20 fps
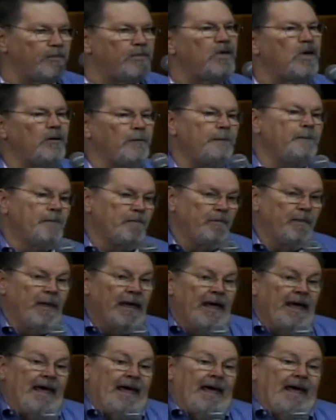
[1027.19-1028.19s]
Yeah.
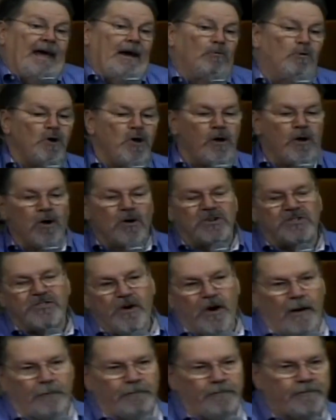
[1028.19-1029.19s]
Where are you girls
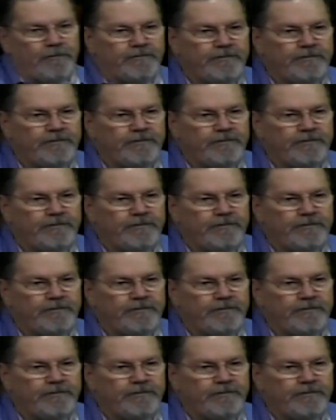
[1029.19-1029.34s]
from?